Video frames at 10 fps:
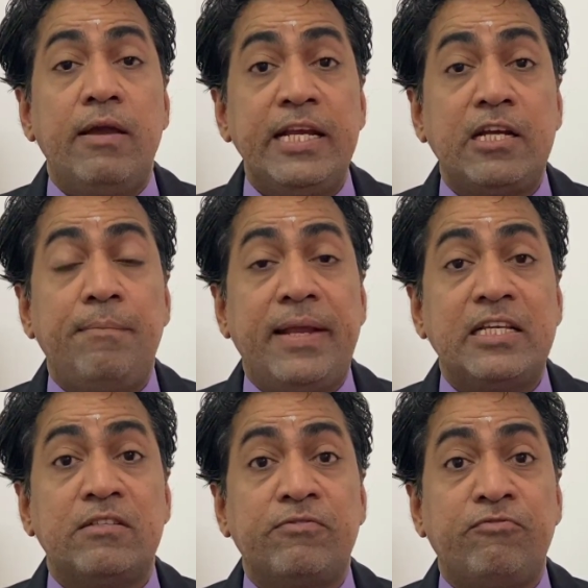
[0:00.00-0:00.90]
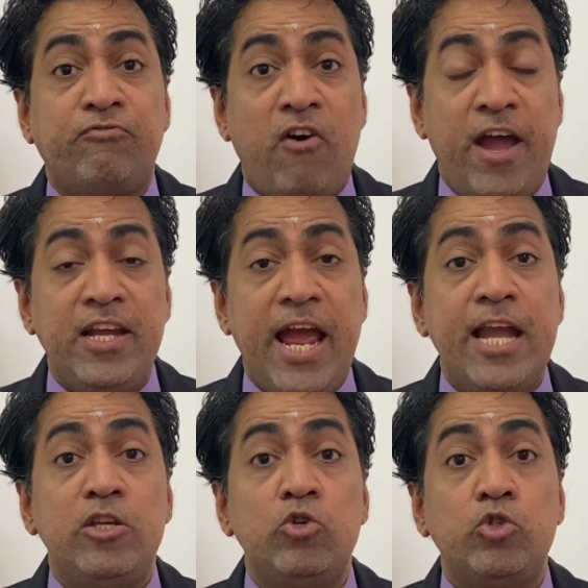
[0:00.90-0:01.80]
income tax file
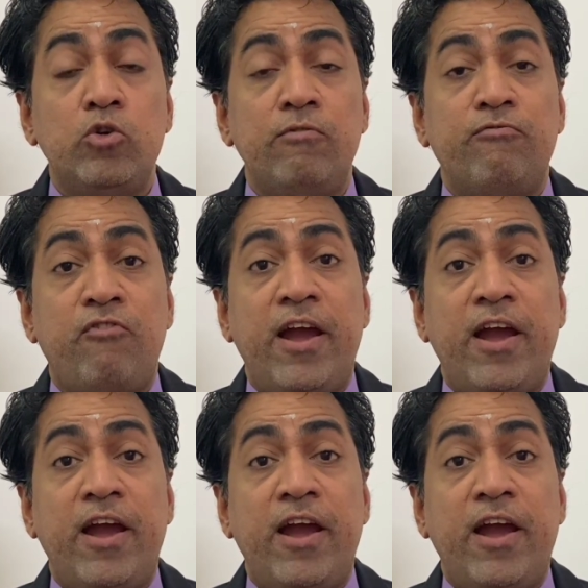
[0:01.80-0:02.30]
and you should